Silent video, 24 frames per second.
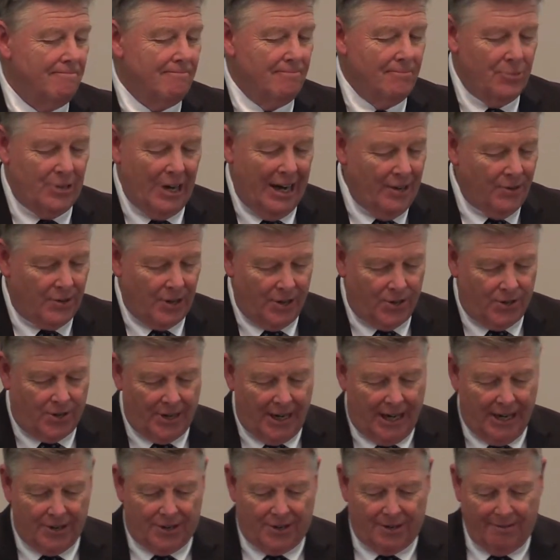Jesus
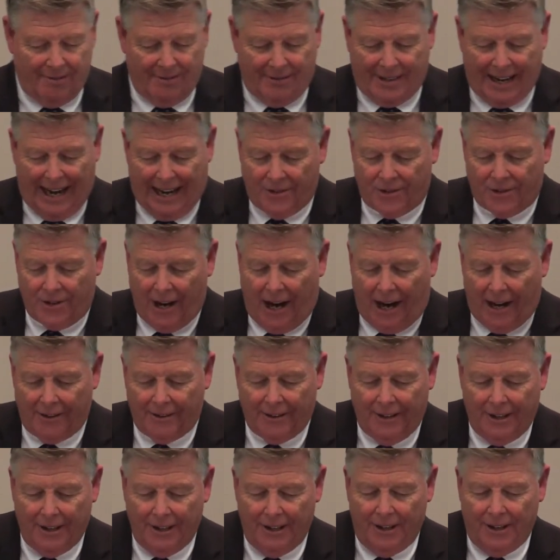says that's
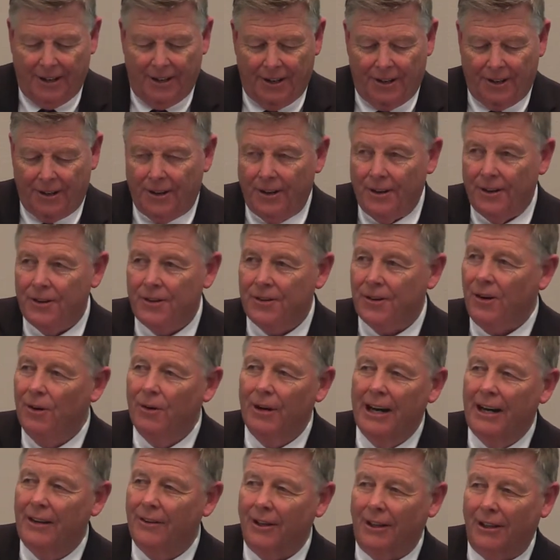not true
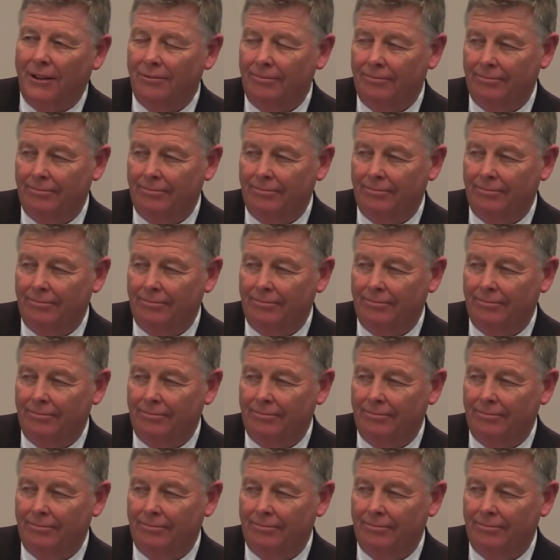either.